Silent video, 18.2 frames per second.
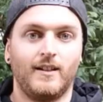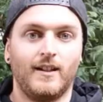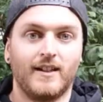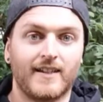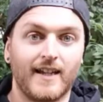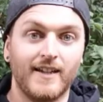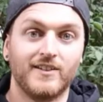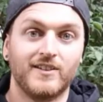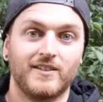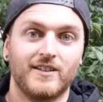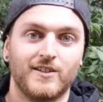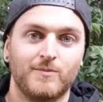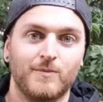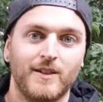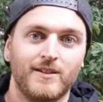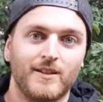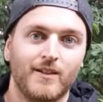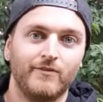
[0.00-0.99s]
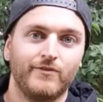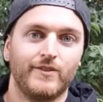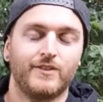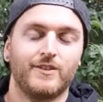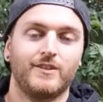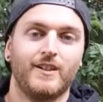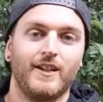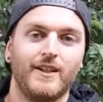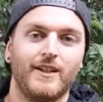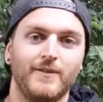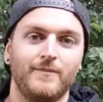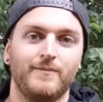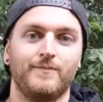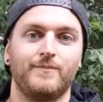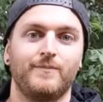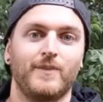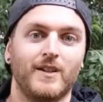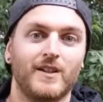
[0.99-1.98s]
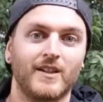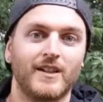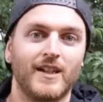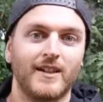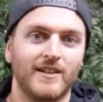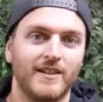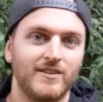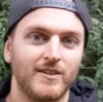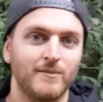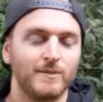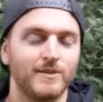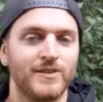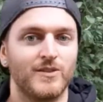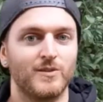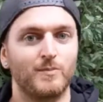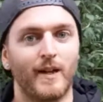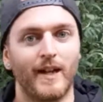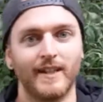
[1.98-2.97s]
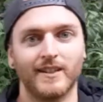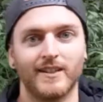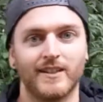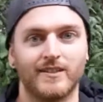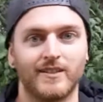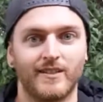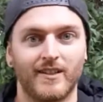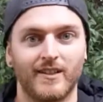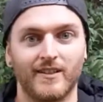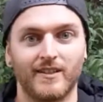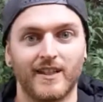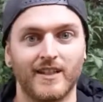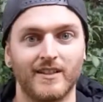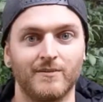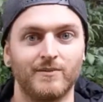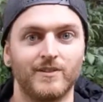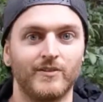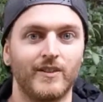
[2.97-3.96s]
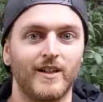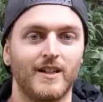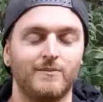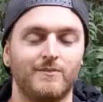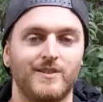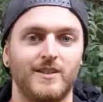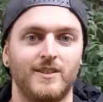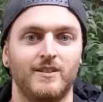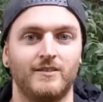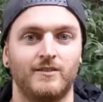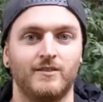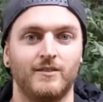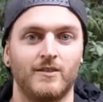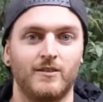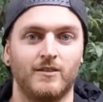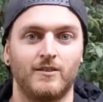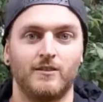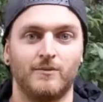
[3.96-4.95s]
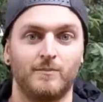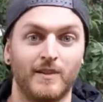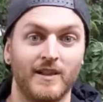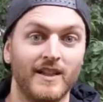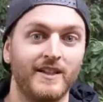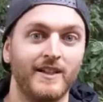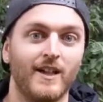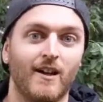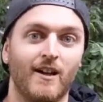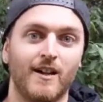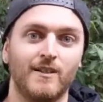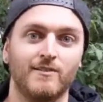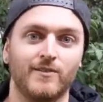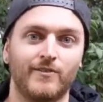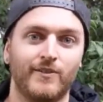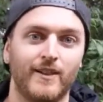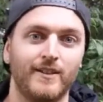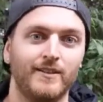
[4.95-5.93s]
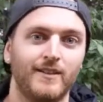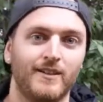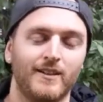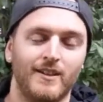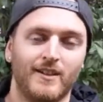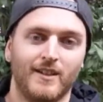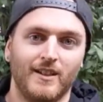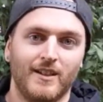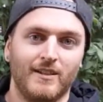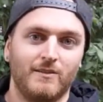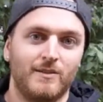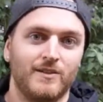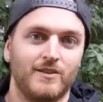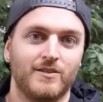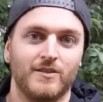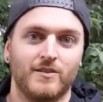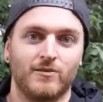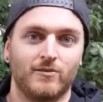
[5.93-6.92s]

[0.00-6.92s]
Okay, so that's me done for today. I'm going to get these images back and get them developed in Bellini Hydrofen, which is a